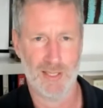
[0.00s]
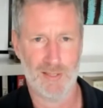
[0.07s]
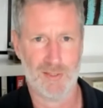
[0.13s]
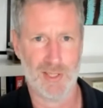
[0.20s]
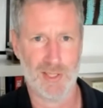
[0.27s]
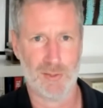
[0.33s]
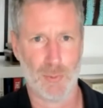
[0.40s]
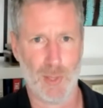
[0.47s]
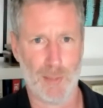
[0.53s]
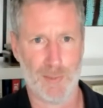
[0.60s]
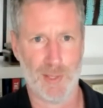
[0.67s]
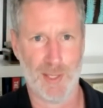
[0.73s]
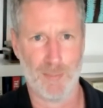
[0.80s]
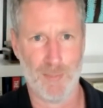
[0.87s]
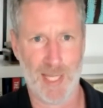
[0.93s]
is
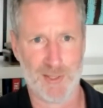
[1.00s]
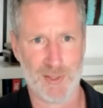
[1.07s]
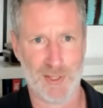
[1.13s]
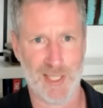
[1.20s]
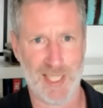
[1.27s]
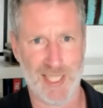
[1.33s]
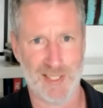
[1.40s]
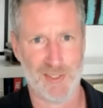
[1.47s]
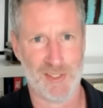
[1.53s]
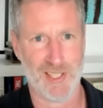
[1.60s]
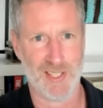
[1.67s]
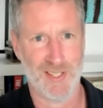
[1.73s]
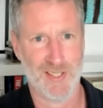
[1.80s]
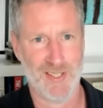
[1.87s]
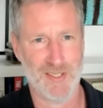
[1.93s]
disrupting matter and
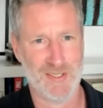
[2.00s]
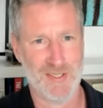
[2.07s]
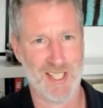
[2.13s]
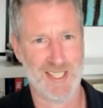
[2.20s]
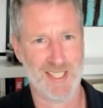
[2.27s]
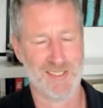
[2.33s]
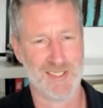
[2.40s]
energy, right?